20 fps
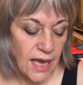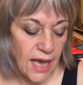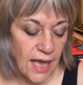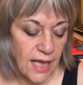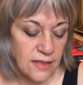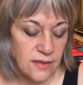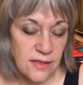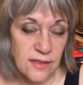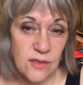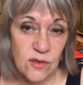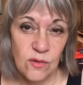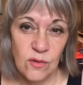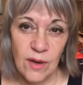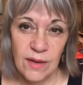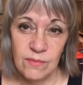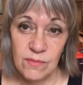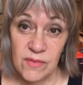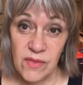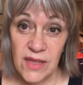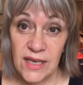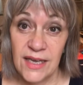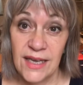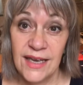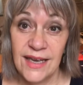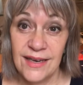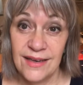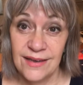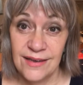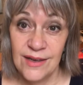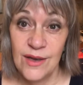And so I'm
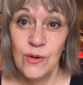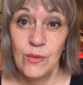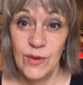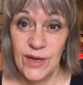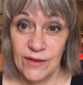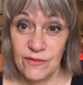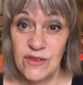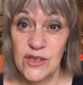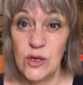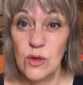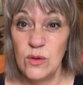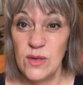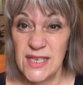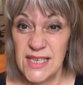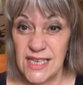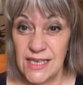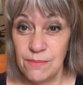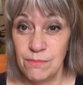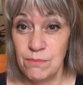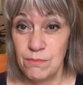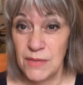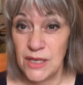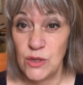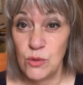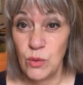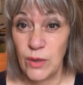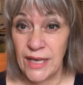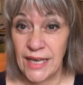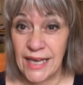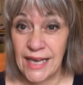thinking we have to go deep
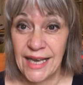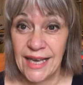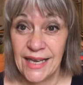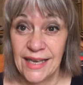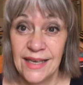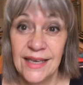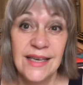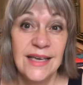midweek.